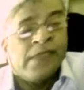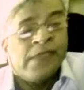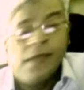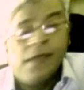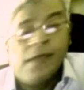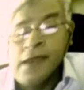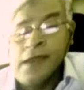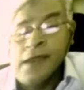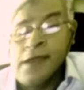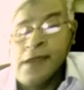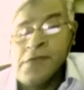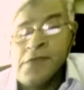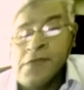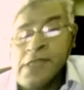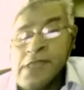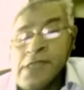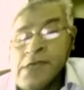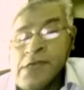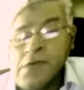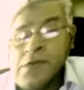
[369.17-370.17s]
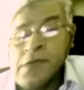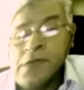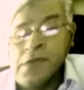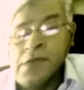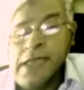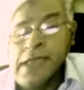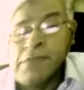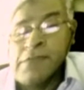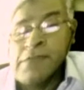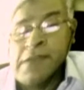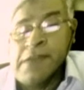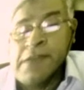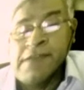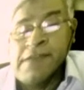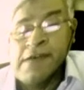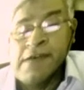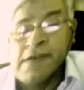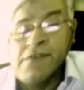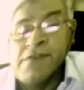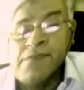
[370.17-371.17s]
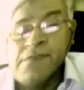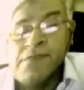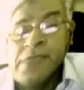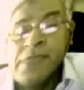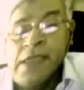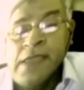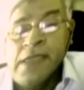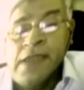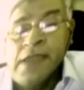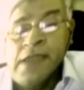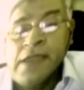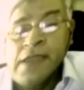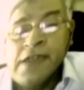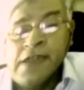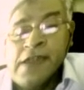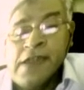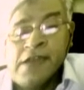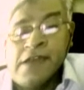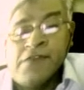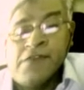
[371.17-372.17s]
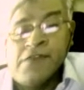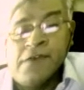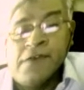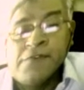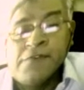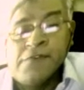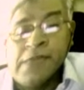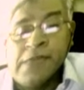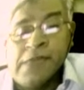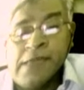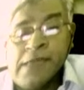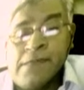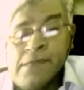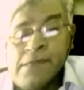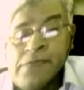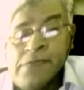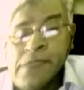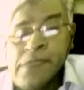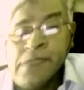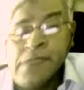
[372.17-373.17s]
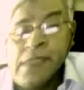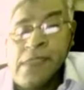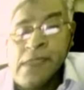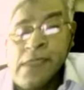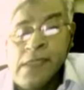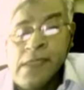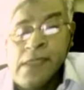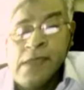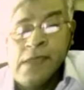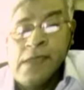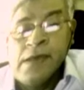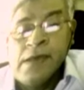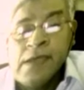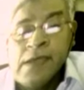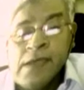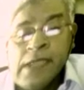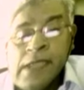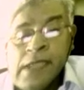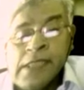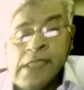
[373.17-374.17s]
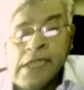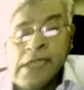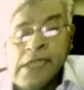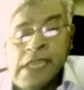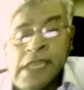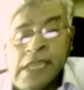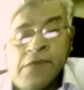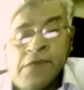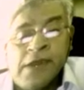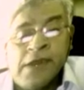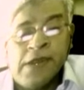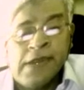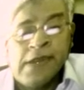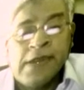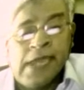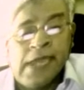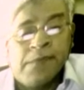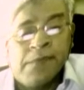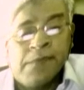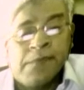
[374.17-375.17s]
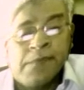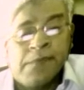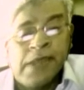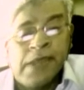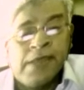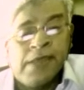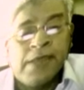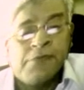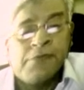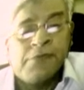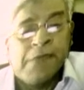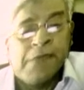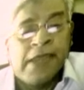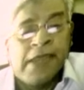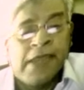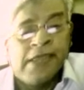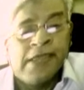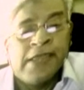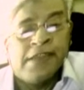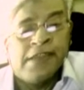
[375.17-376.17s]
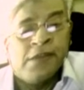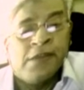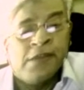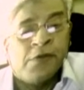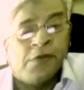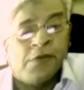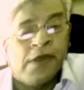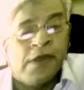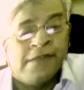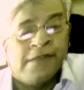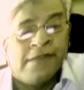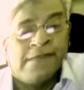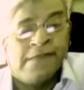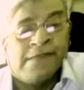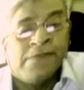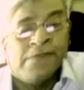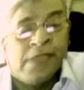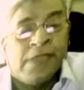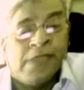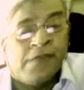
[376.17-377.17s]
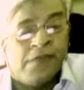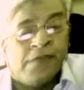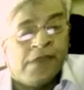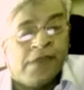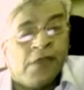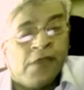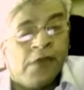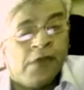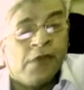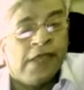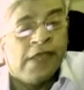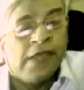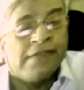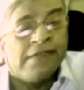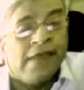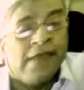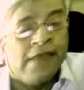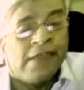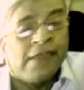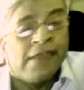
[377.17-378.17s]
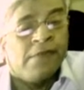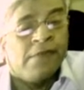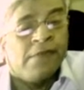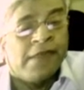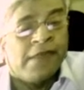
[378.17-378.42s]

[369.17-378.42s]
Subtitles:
along with the overexpression of Delta FOSB in the D1 type medium spiny neurons of the nucleus accumbens.